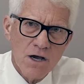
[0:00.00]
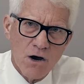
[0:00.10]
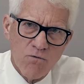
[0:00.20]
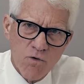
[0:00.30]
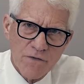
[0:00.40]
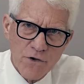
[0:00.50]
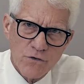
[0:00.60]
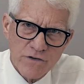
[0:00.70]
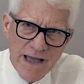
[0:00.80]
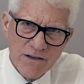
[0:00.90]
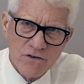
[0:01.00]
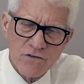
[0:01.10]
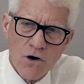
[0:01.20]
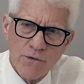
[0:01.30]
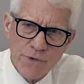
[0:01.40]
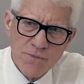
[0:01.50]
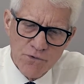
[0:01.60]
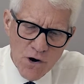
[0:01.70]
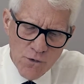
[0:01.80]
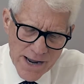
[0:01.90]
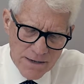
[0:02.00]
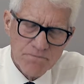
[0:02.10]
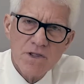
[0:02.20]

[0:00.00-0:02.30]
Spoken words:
of what those taxes are, and we prorate.